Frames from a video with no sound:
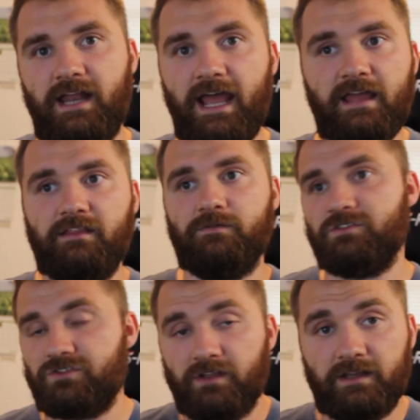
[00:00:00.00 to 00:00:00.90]
hey, there
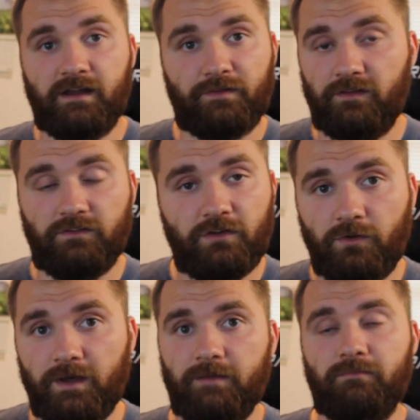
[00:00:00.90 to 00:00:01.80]
was really nothing
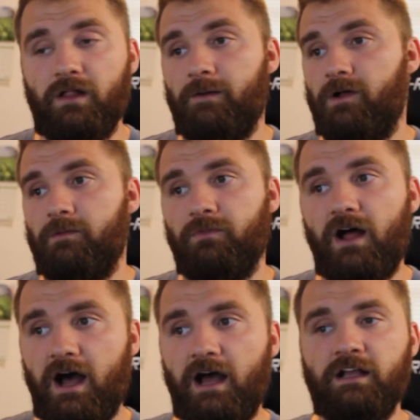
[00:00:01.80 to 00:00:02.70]
to it, blah, blah,
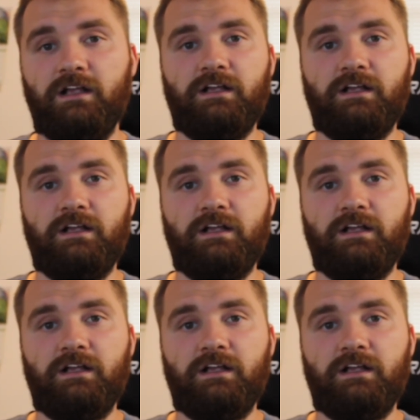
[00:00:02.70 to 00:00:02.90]
blah